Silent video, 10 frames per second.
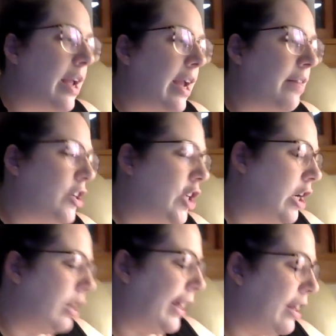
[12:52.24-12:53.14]
And then
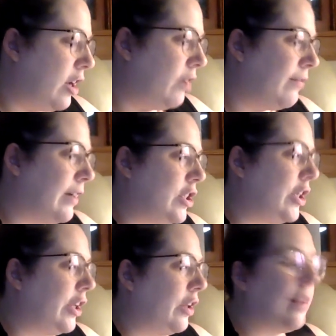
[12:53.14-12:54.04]
turning it over
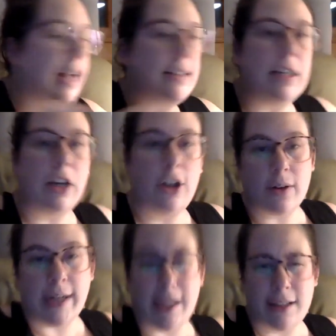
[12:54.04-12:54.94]
to lesson
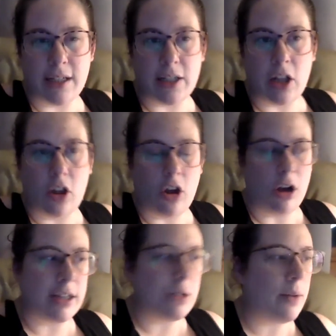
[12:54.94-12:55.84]
3, this is the
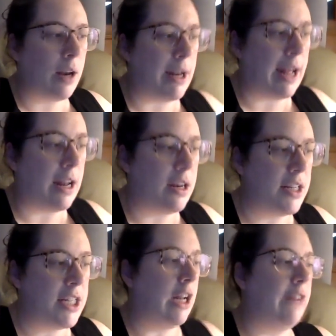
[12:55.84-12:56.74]
longest one, but it had a
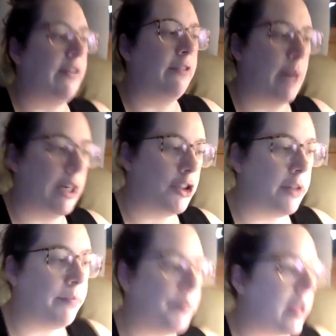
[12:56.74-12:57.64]
ton of
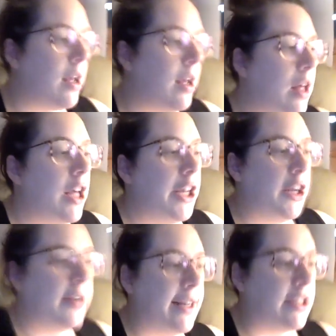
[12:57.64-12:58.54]
information. You
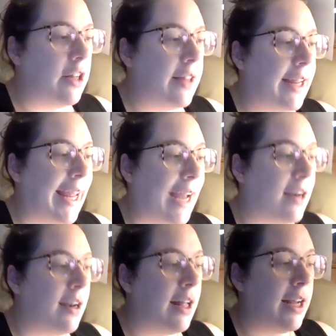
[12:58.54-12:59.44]
need to know that
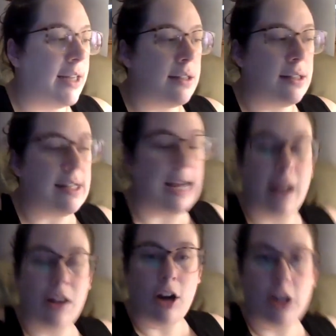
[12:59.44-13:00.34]
Canada is the
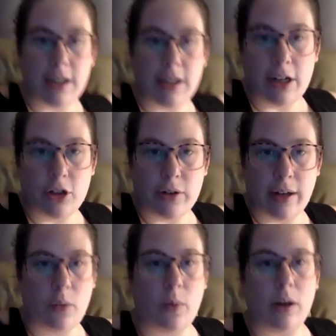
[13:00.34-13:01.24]
2nd largest country in
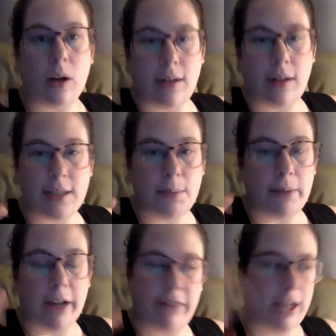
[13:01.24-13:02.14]
the world, and it's
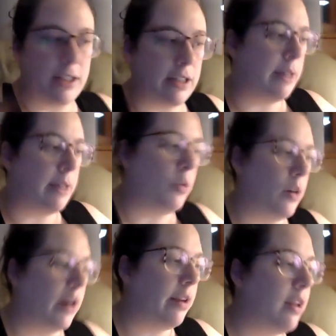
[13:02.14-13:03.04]
above us, it's up
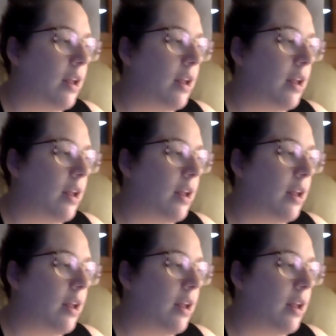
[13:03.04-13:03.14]
north.